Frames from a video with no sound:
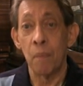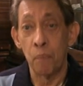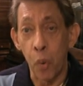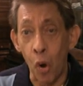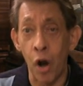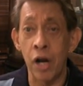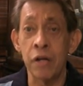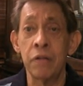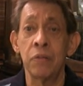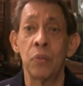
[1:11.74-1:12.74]

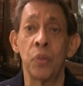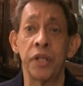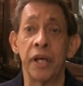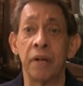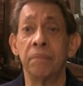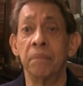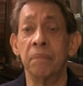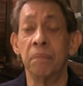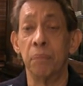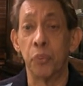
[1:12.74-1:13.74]
born with a
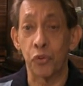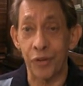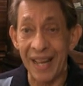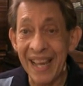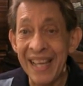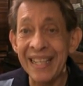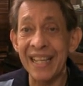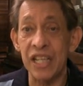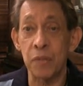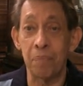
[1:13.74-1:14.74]
brain
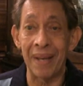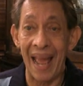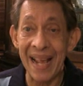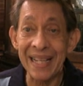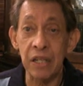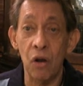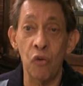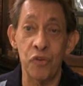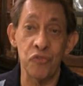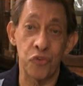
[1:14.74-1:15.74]
that is blank
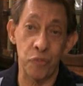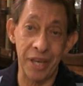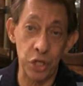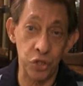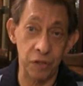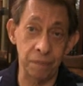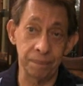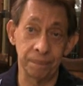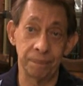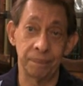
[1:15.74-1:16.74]
of
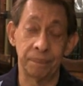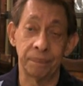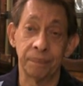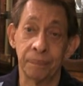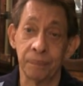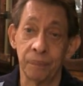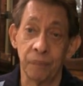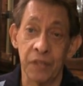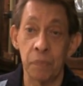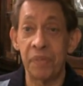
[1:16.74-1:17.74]
information,
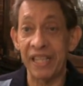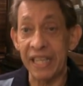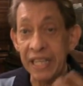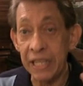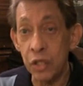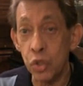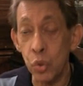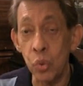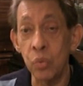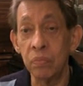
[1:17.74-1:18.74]
beginning
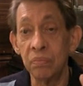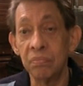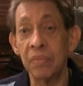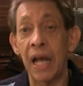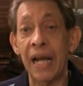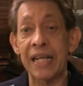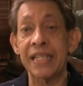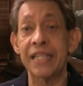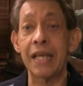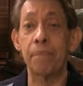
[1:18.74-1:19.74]
to
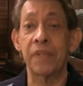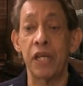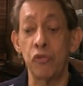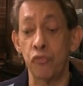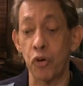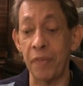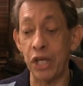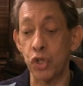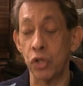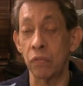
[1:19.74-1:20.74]
accept
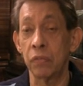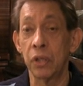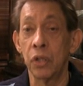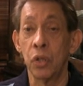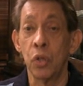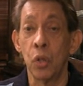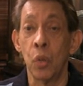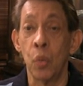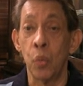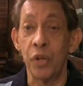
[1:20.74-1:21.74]
information
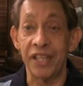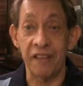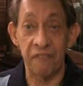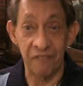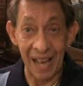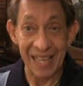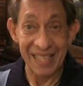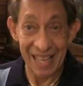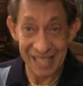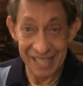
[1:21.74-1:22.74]
with the five
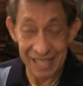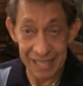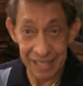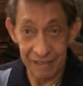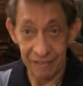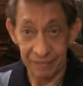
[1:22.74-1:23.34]
senses,